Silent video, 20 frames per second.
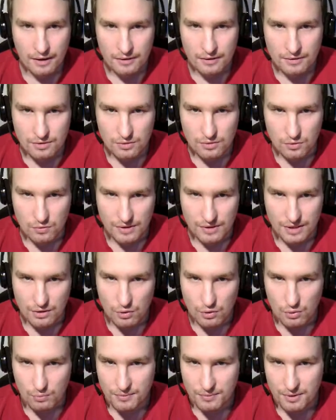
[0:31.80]
So when
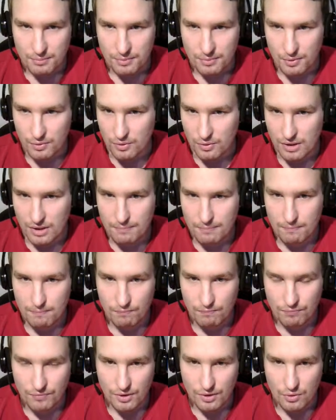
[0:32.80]
you open the program,
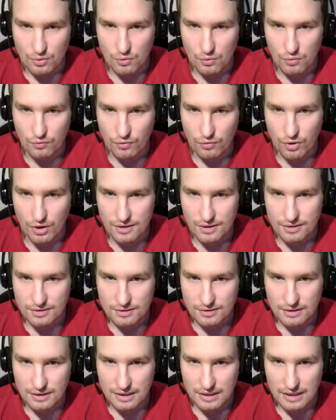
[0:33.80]
you
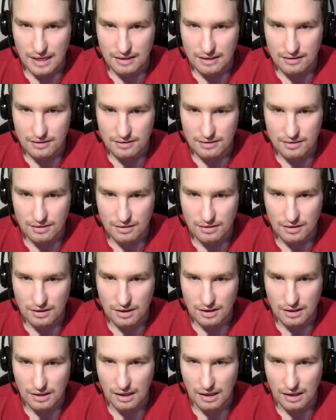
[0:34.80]
first get
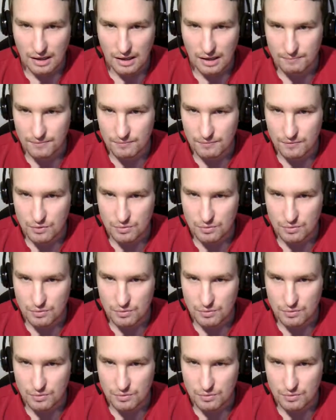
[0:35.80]
3